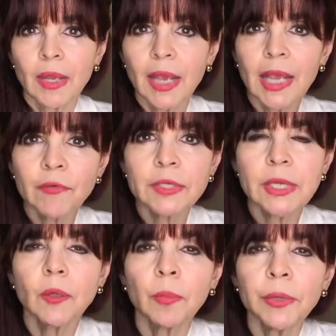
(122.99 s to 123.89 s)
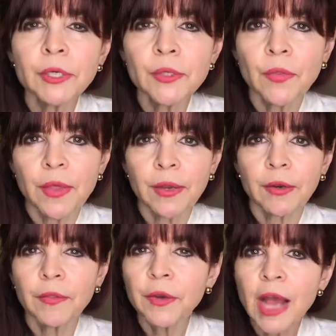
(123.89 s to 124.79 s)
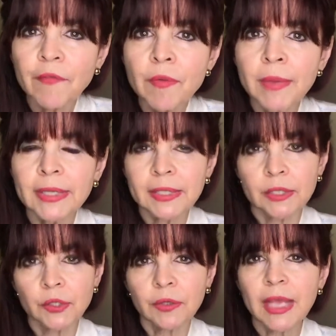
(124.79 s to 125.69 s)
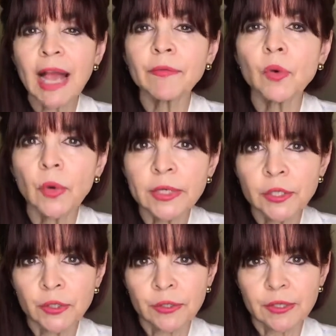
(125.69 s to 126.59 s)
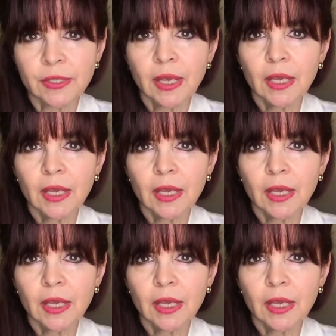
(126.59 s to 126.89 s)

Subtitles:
Every single person there, they have a message, they have questions.